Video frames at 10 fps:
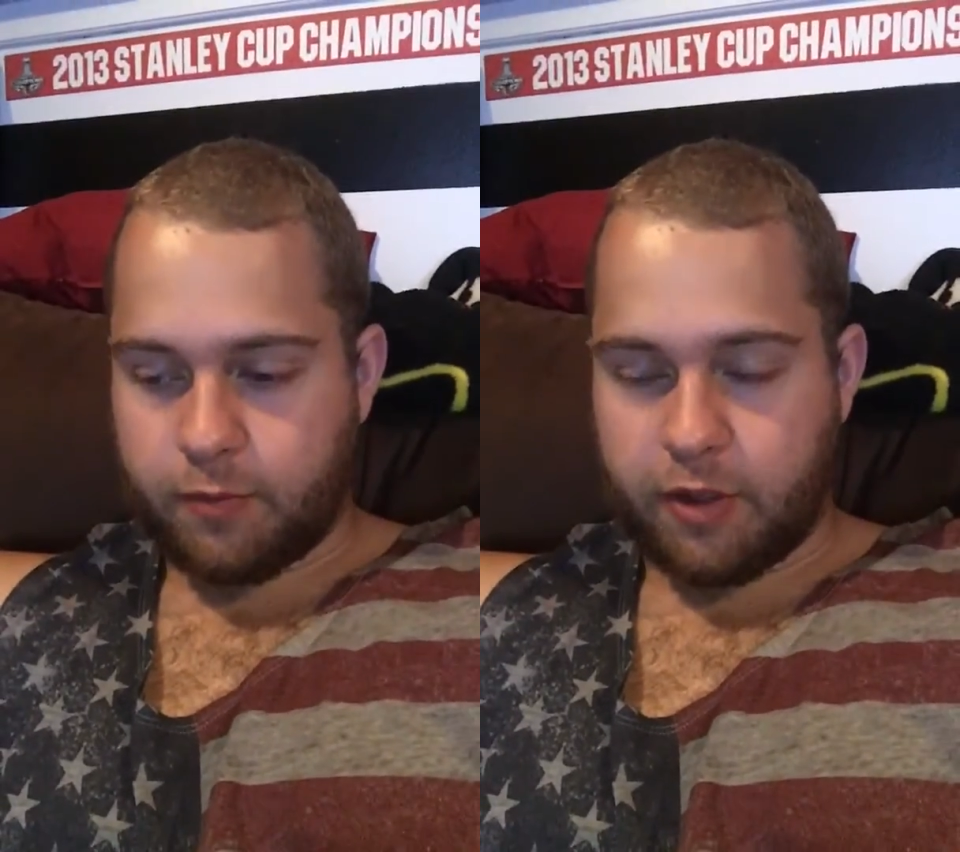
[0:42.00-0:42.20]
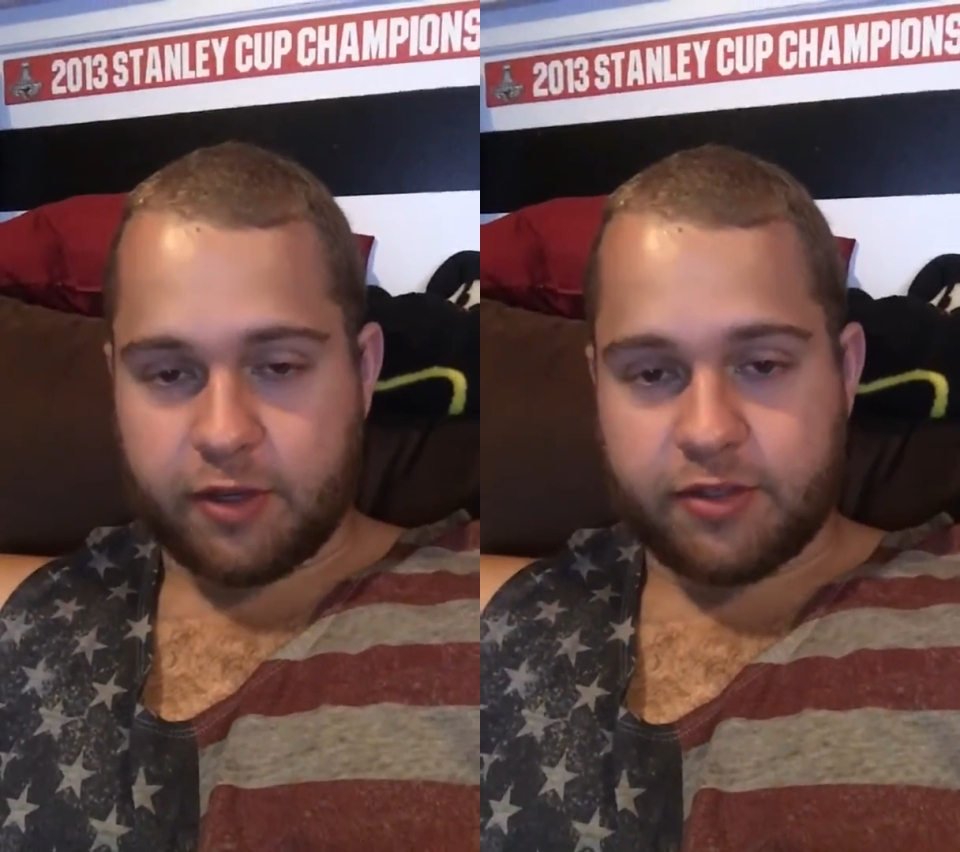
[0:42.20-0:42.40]

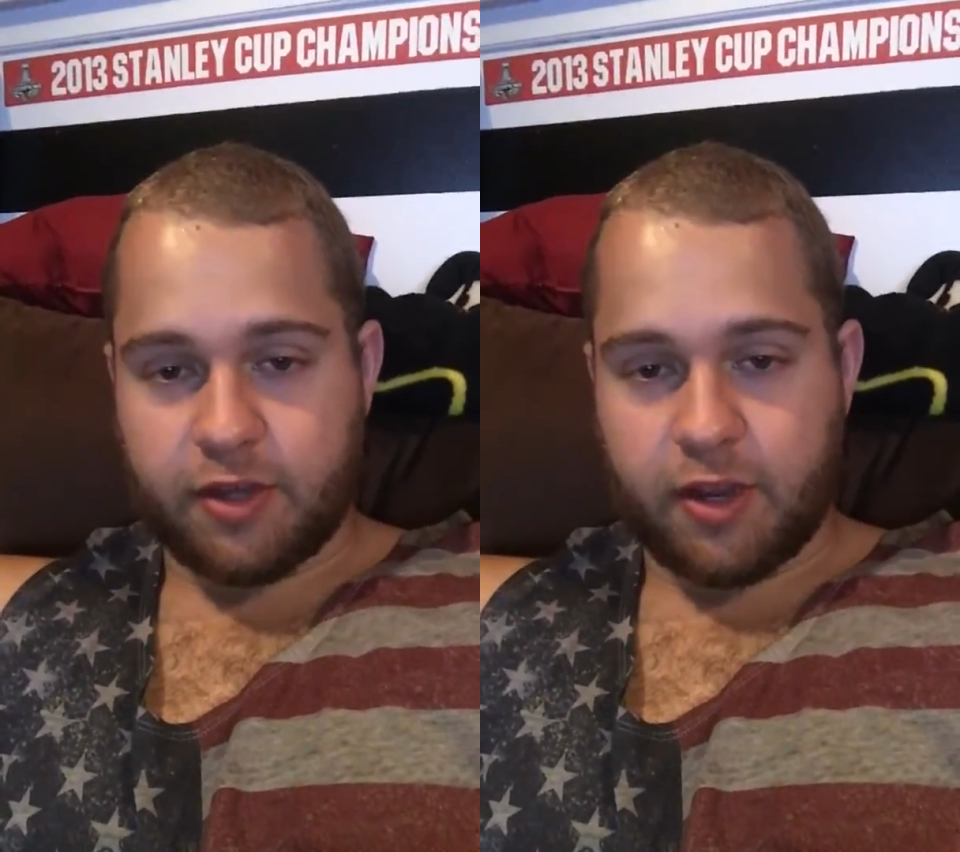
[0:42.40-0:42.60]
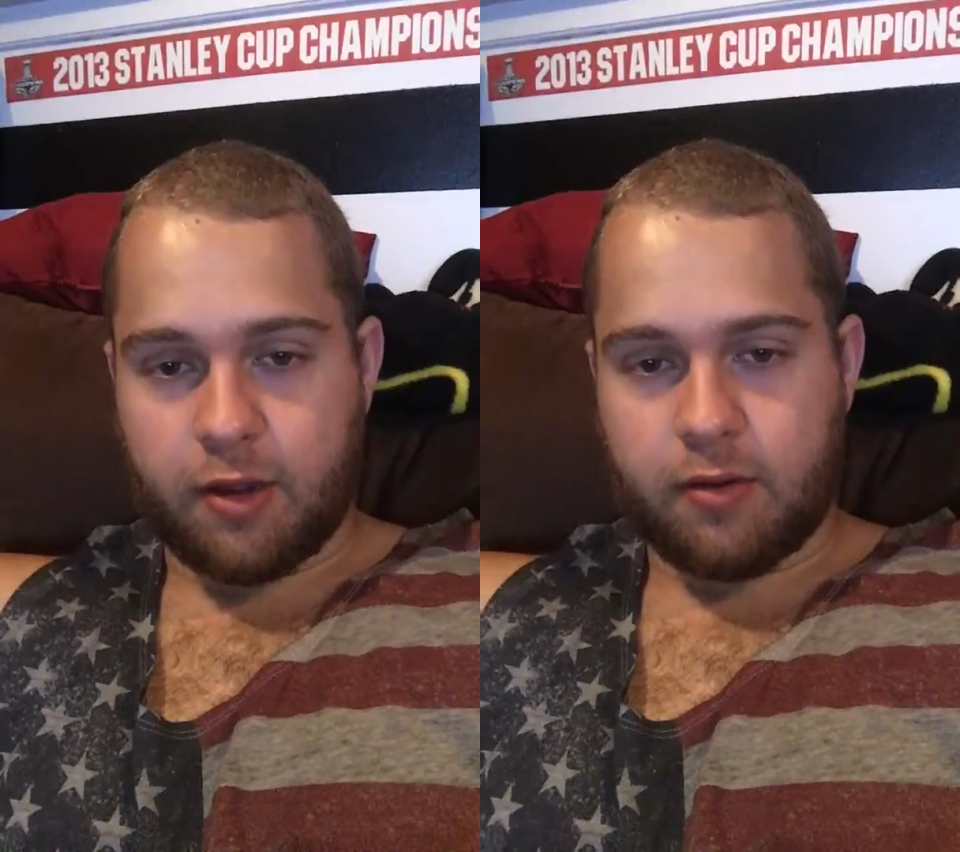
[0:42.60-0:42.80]
Like I
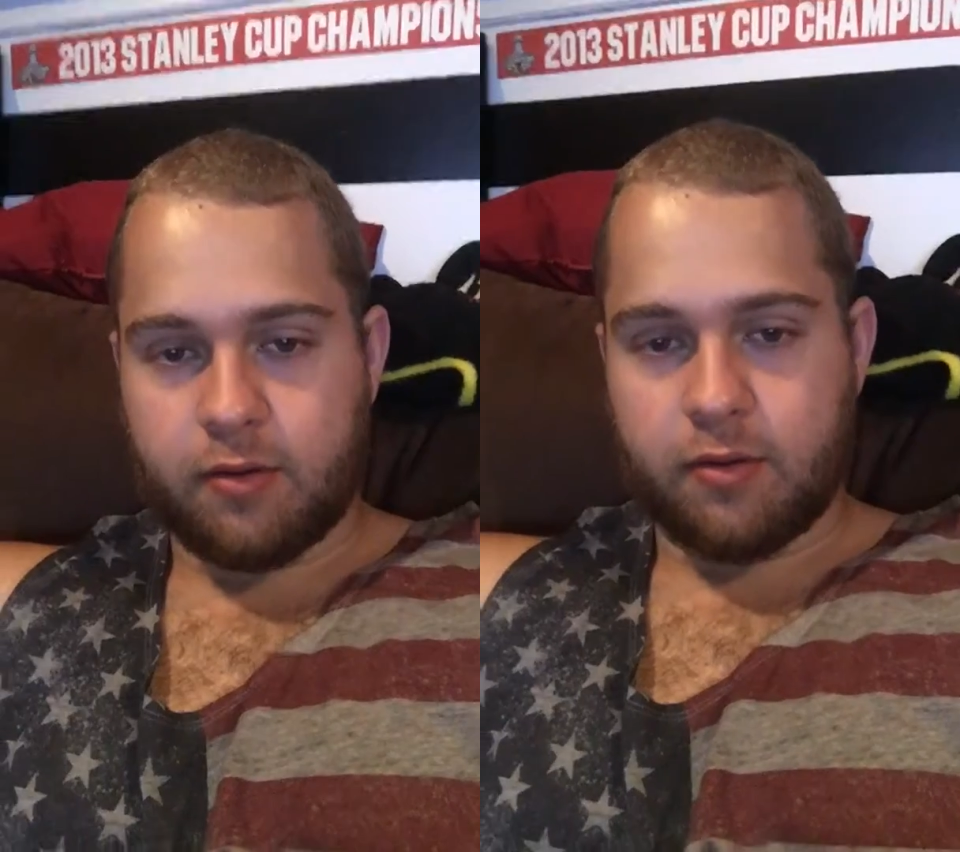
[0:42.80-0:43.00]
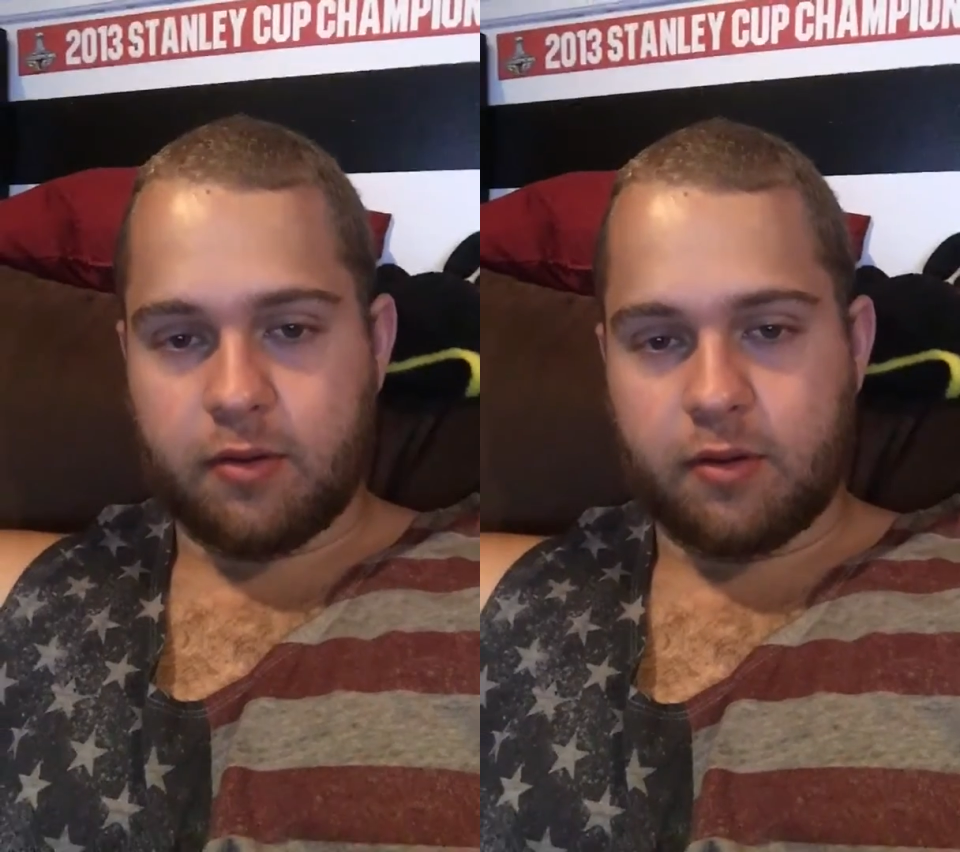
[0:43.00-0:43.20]
said,
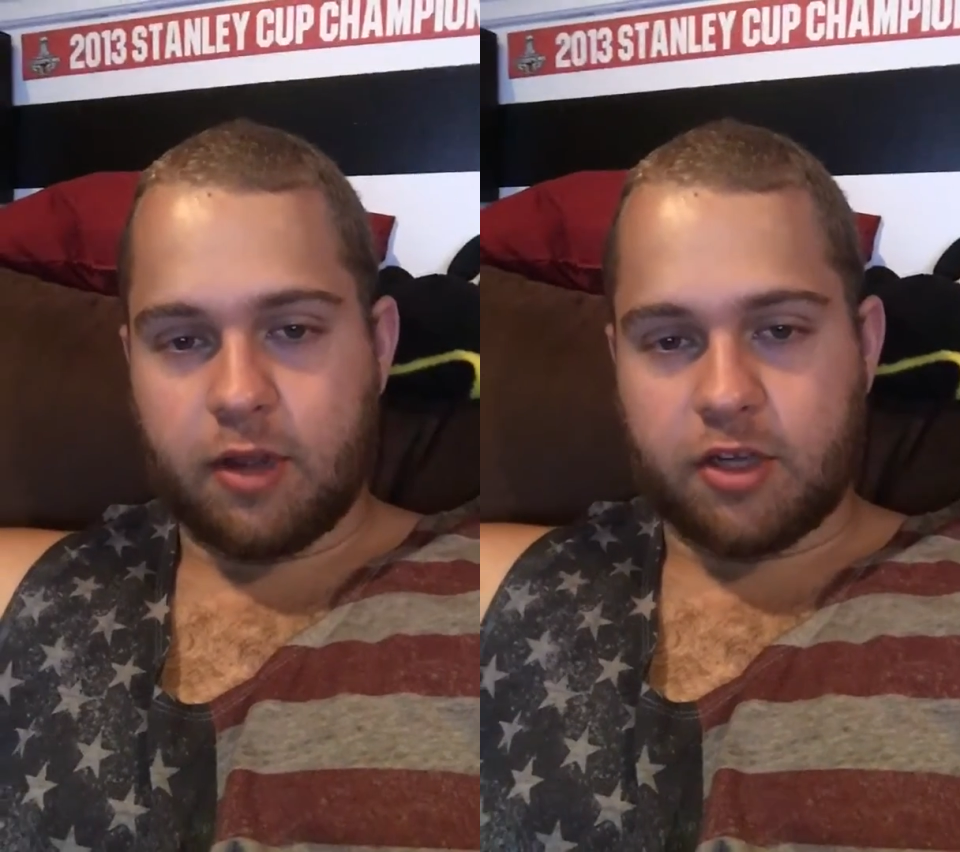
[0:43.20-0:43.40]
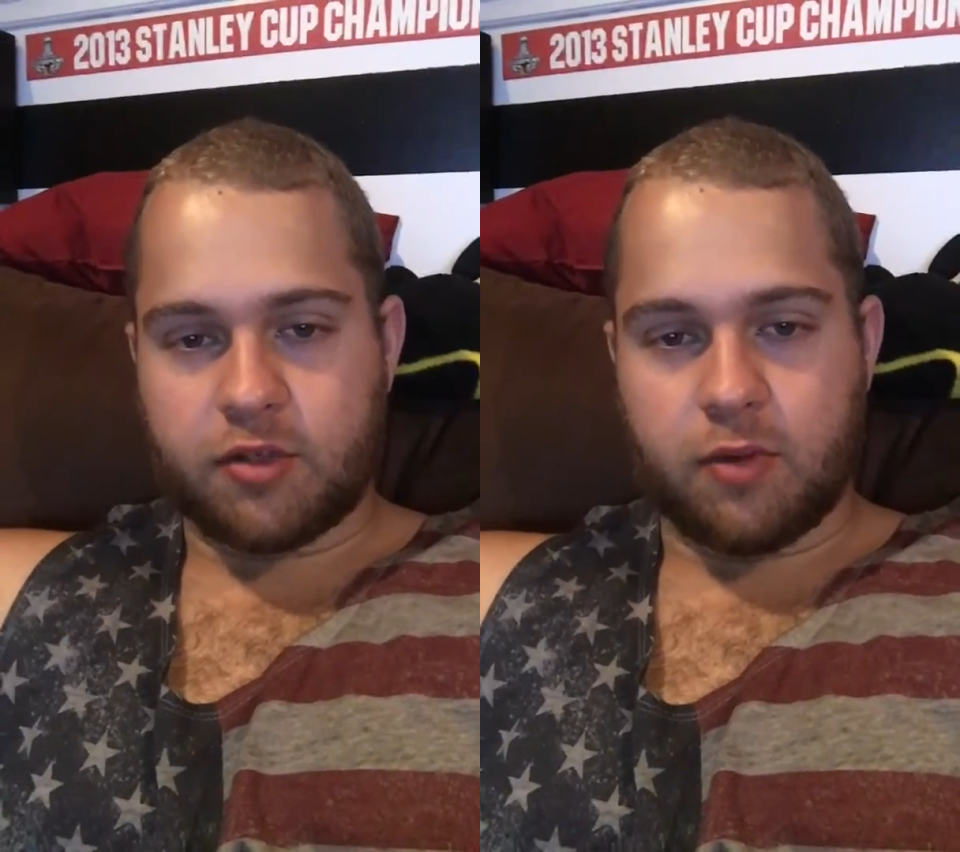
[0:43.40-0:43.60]

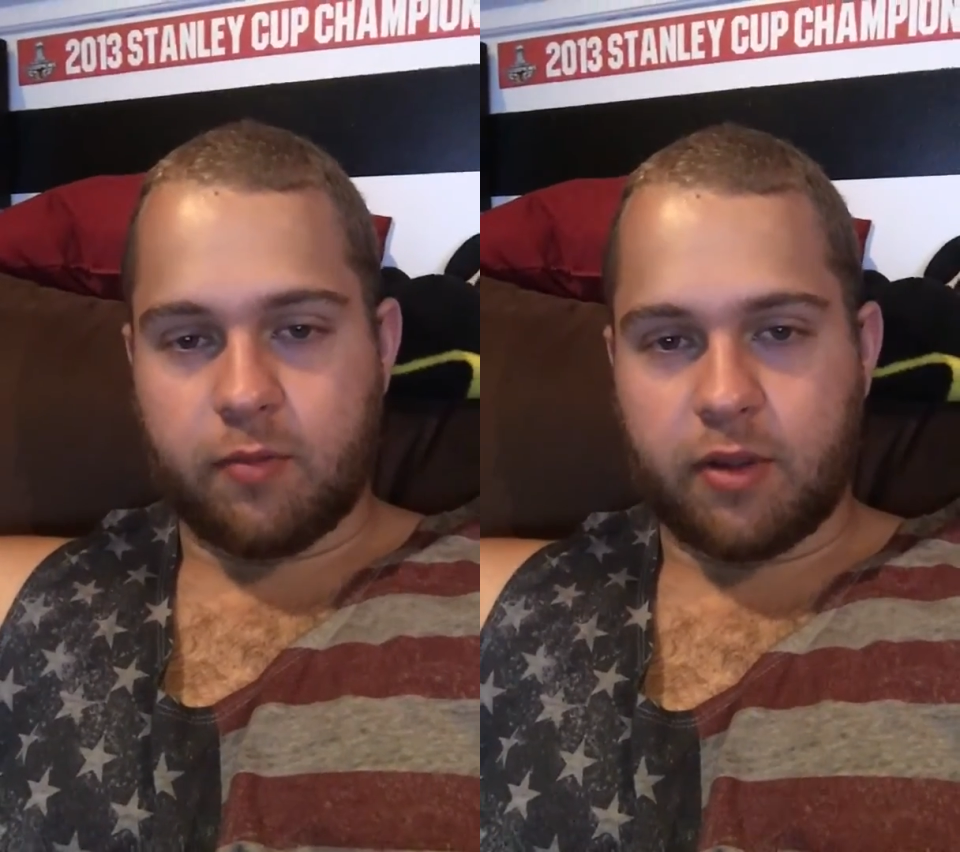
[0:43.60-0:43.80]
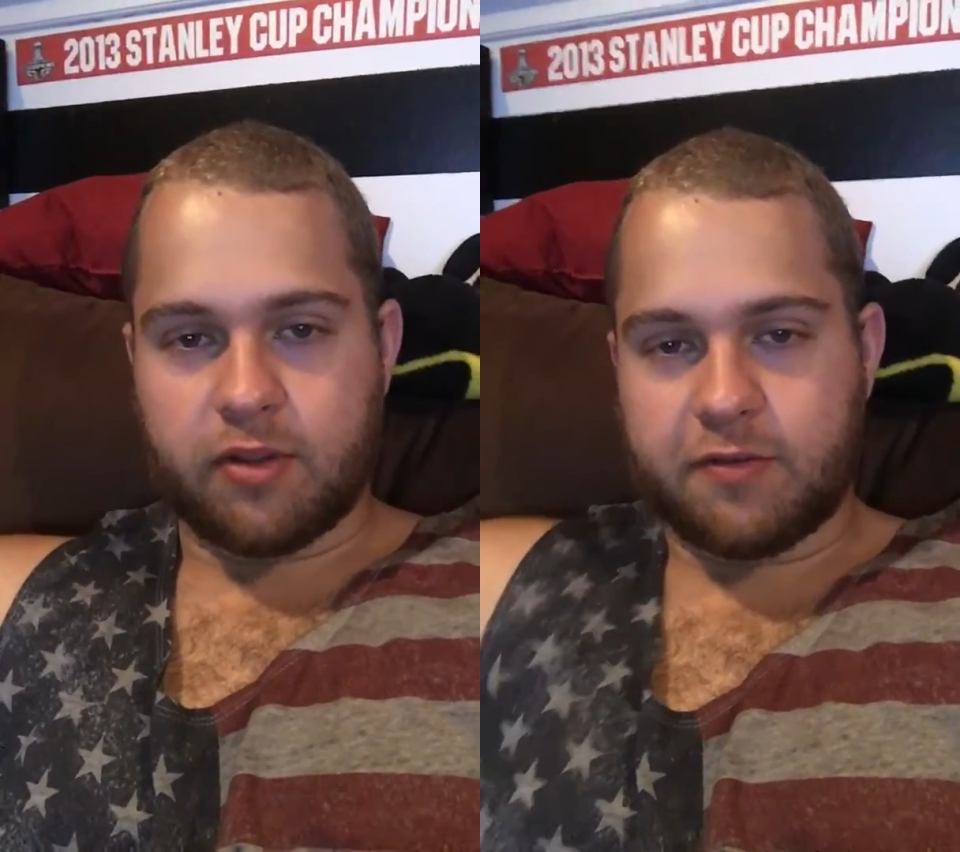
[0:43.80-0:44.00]
I just want to make